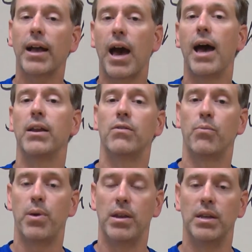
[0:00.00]
kind of
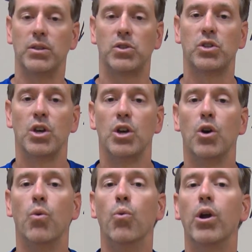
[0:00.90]
dependence
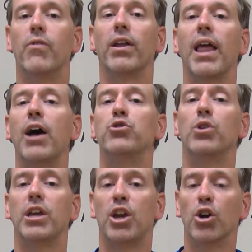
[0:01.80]
would have allowed you
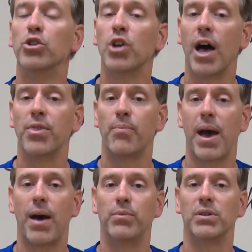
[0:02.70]
to hear John the
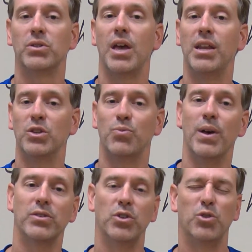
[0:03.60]
Baptist and his
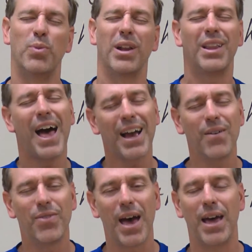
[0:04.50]
message. But a lack
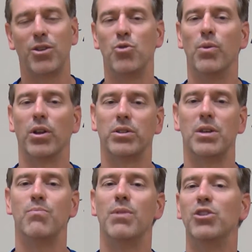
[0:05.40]
of that
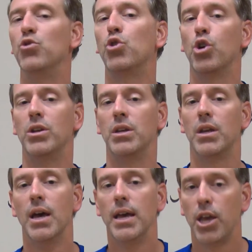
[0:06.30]
humility meant you couldn't
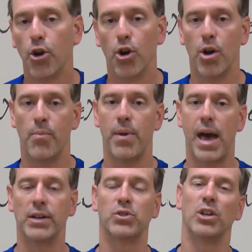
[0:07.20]
hear him
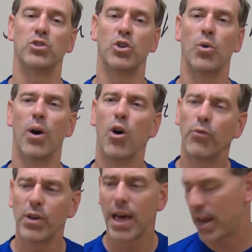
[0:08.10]
as such. So
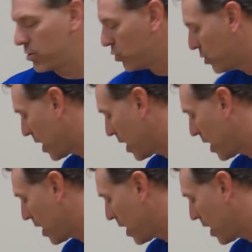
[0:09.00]
hopefully that answers